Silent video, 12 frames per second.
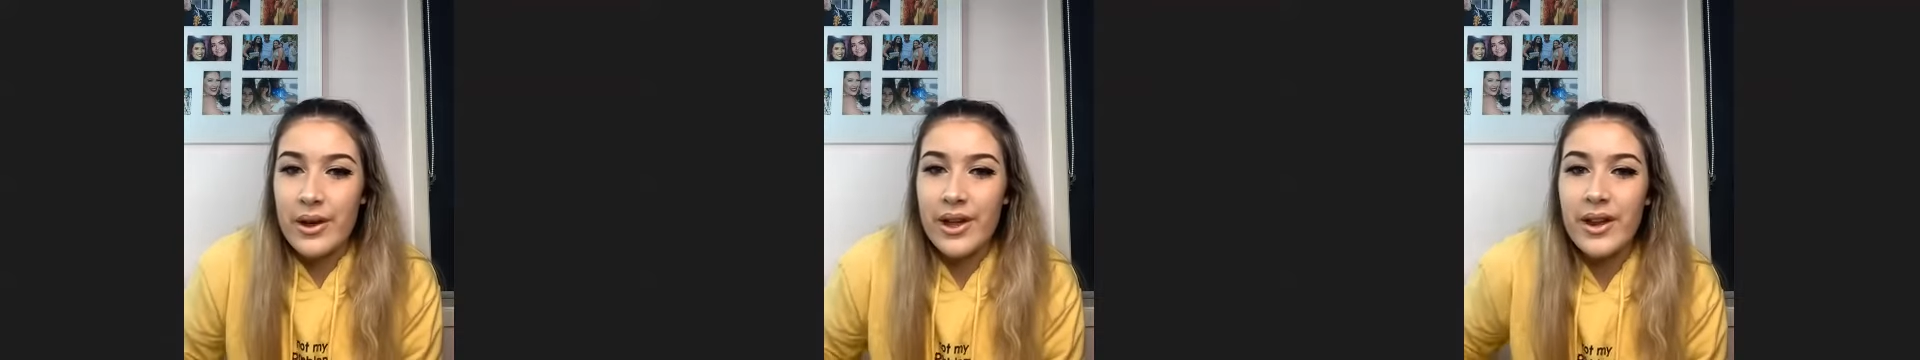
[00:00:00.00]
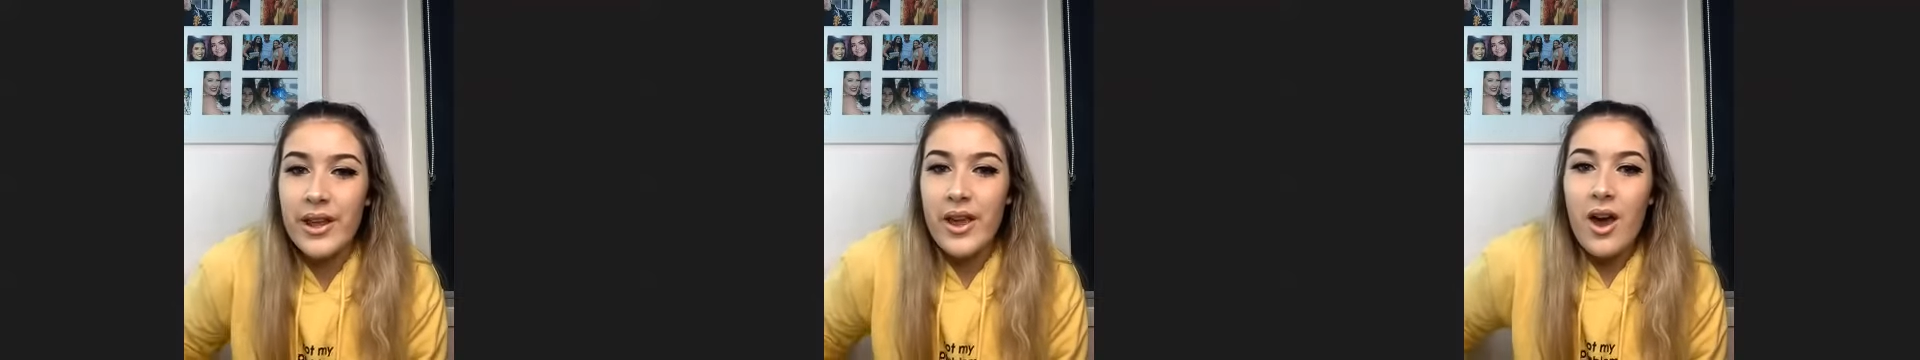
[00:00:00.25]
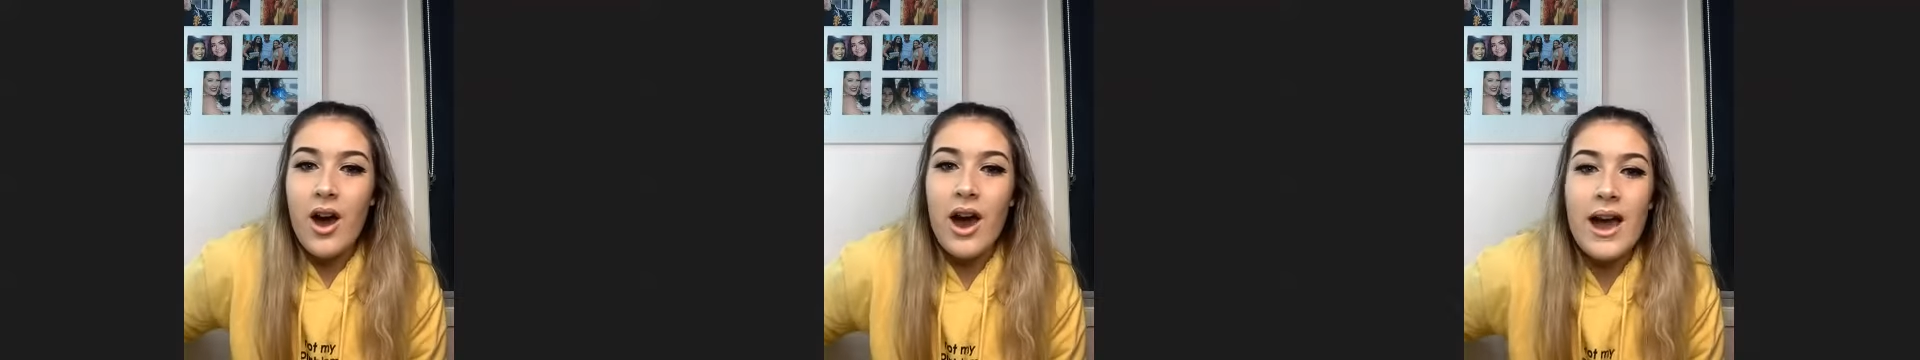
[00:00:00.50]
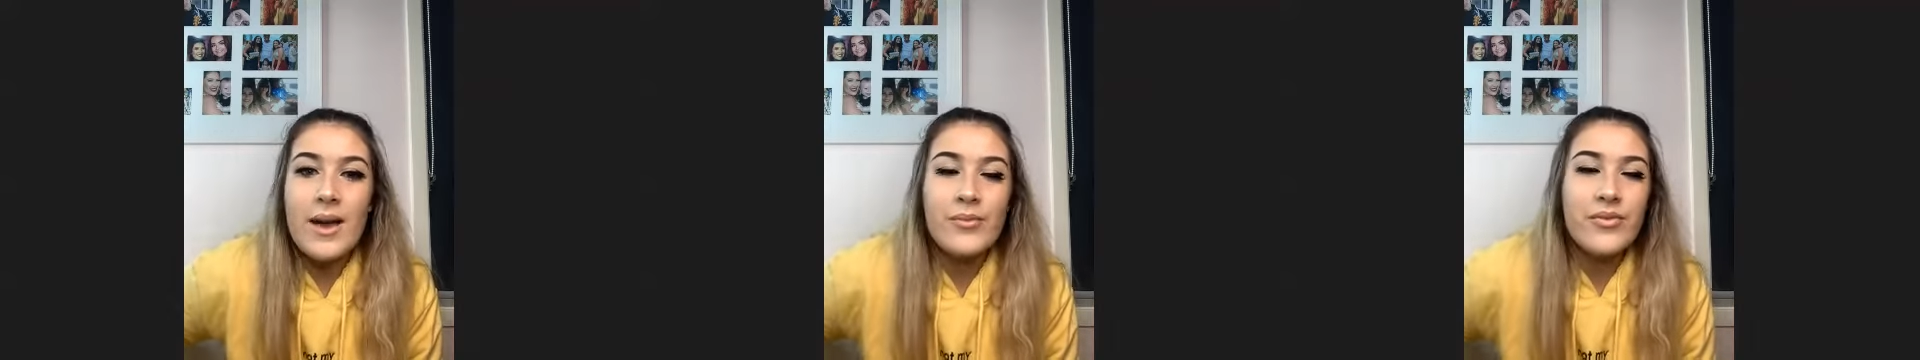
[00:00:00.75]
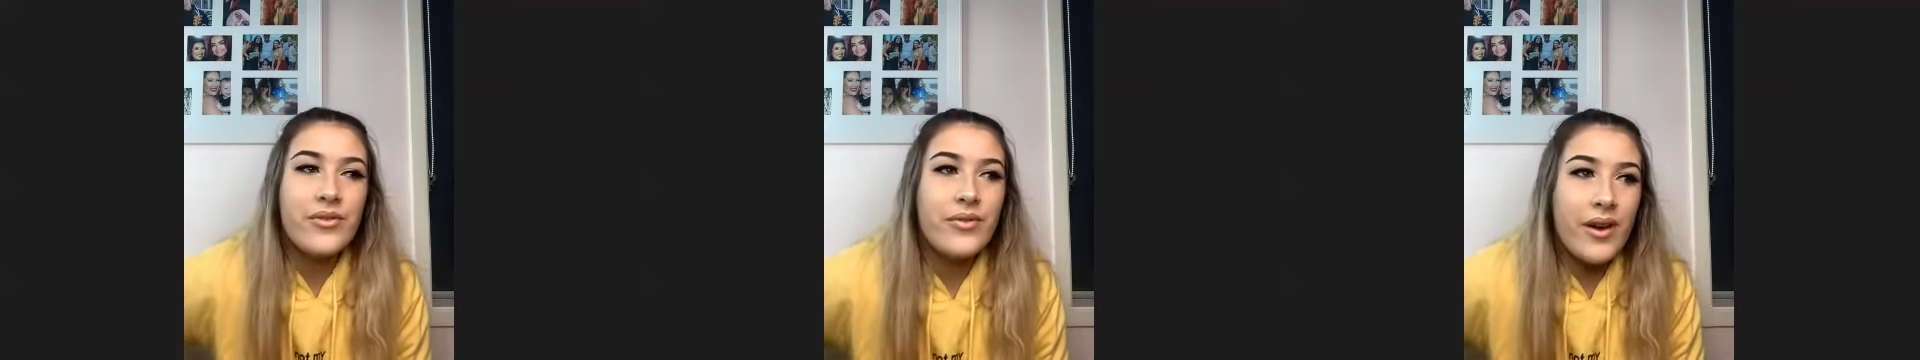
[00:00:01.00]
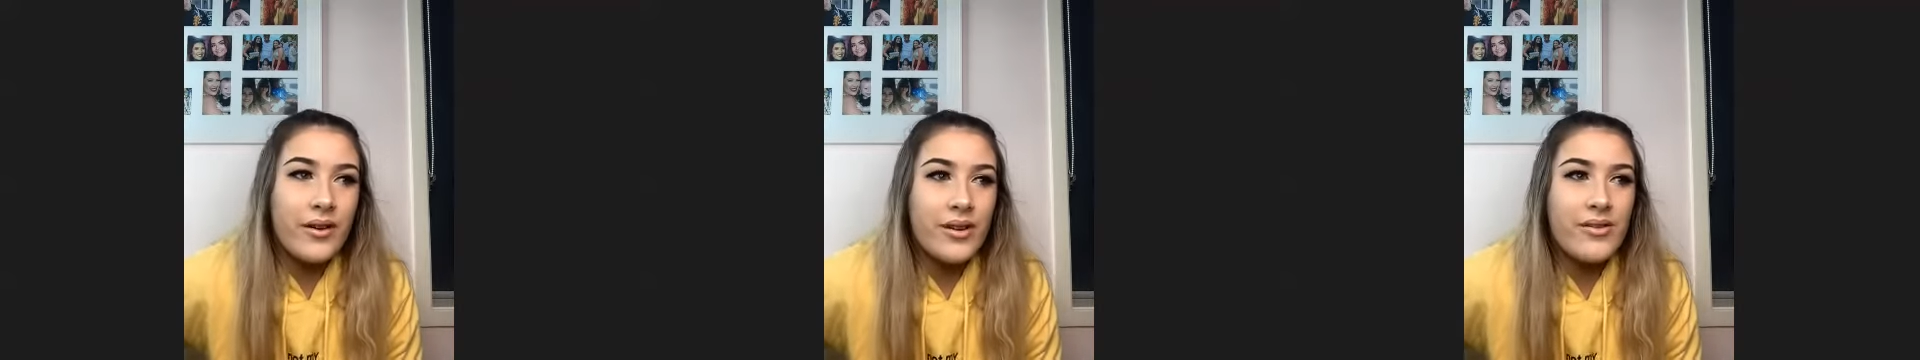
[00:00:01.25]
But I'm
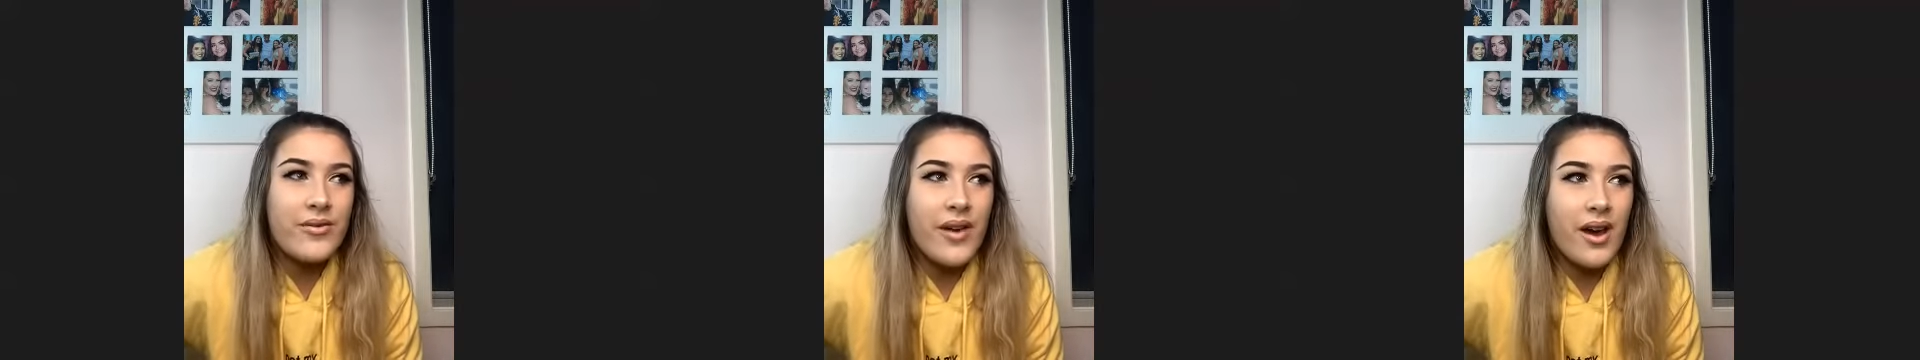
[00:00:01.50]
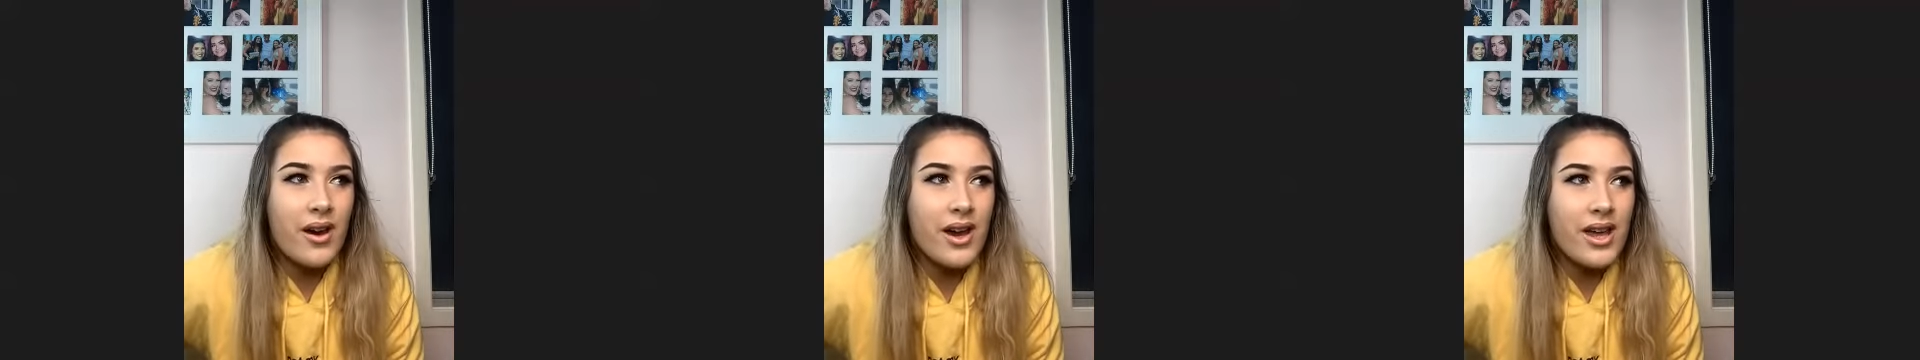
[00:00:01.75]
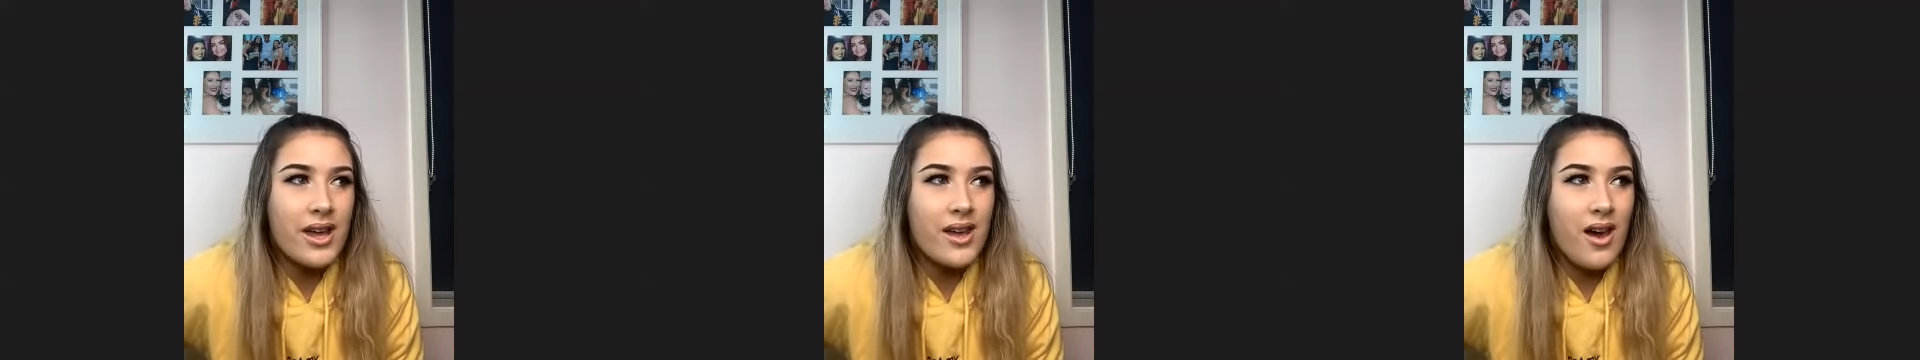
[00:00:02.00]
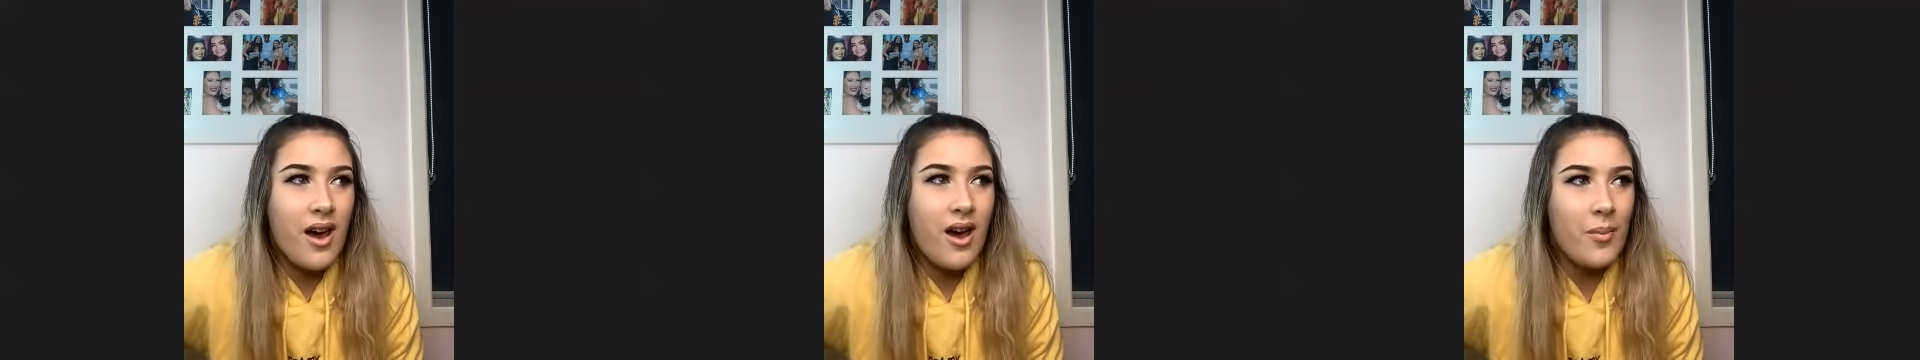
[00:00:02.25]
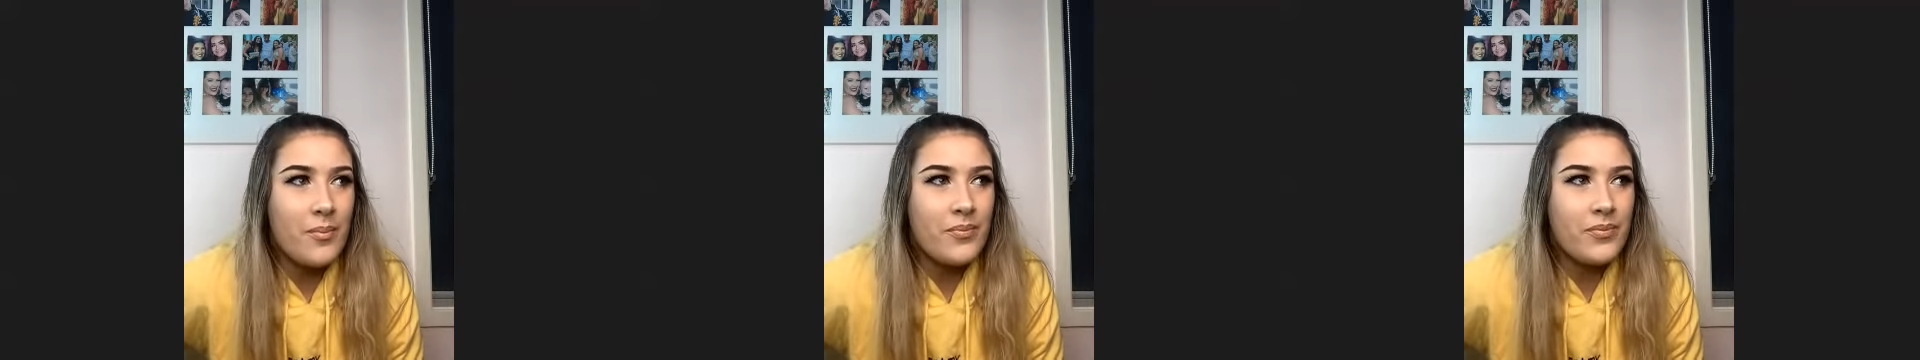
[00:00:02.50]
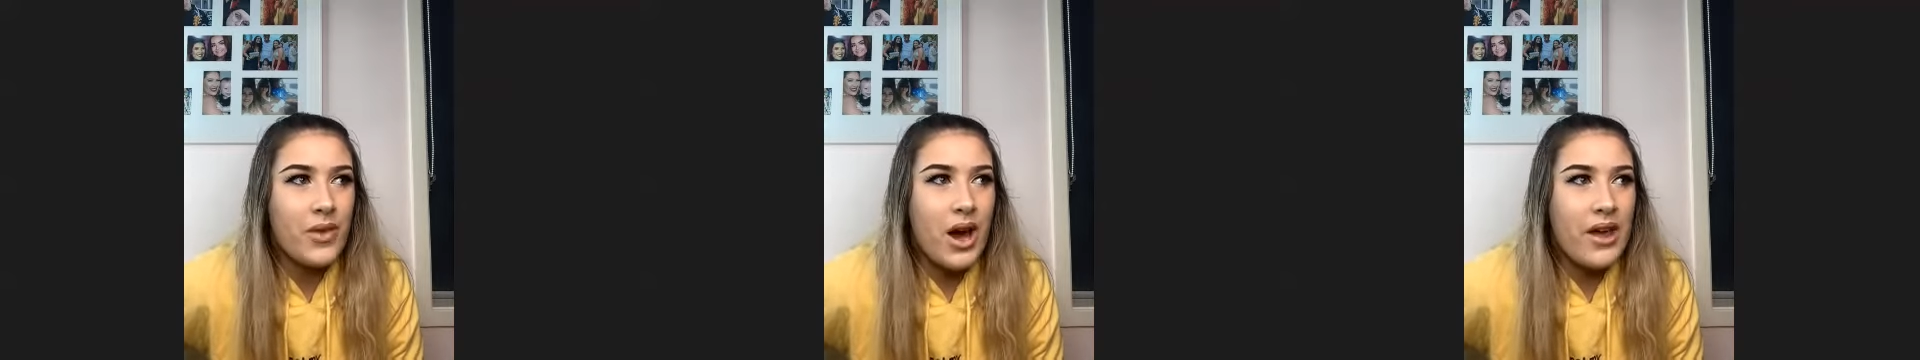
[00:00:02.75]
very, very,
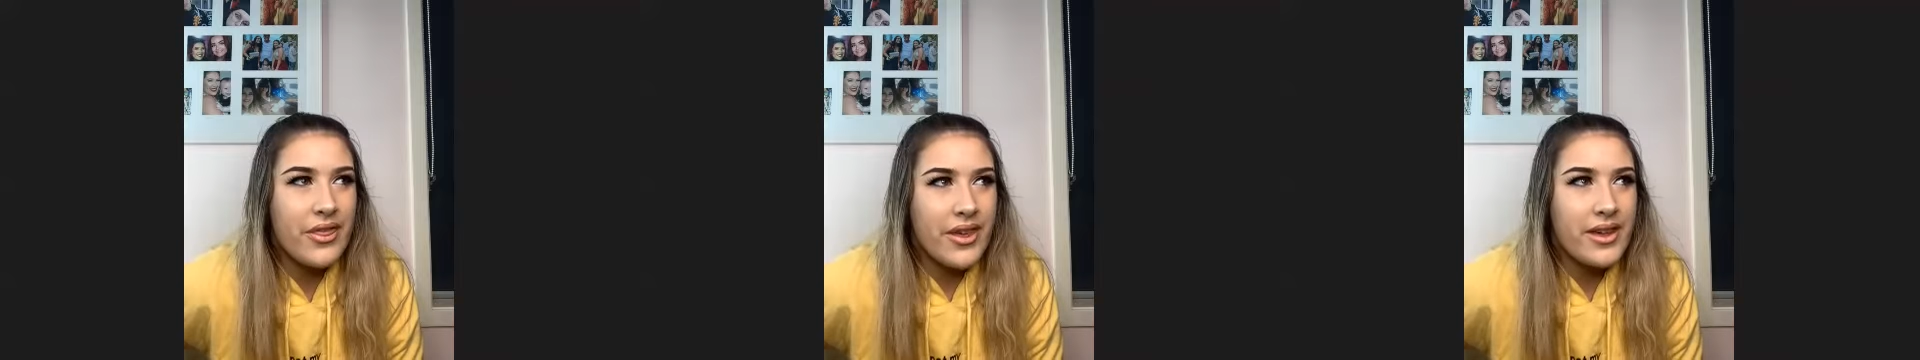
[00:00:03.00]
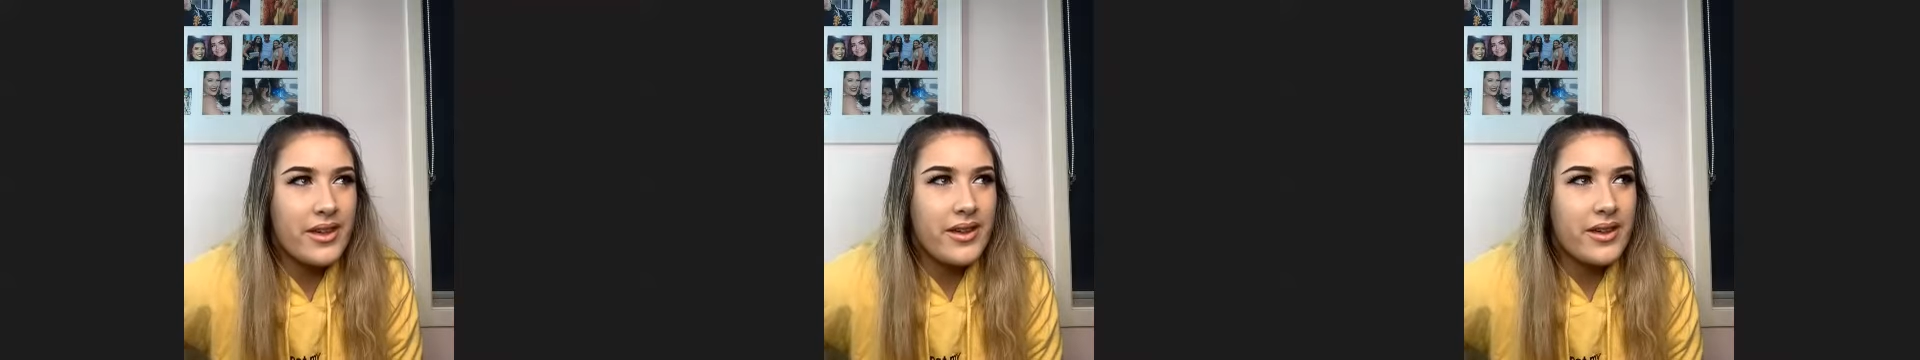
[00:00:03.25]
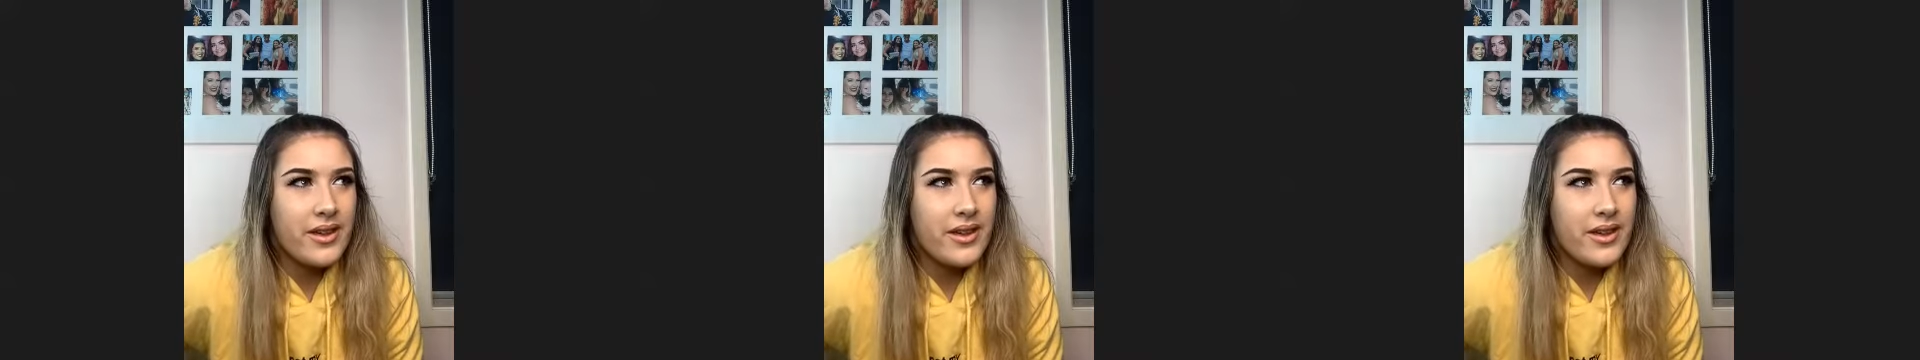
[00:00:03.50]
I think,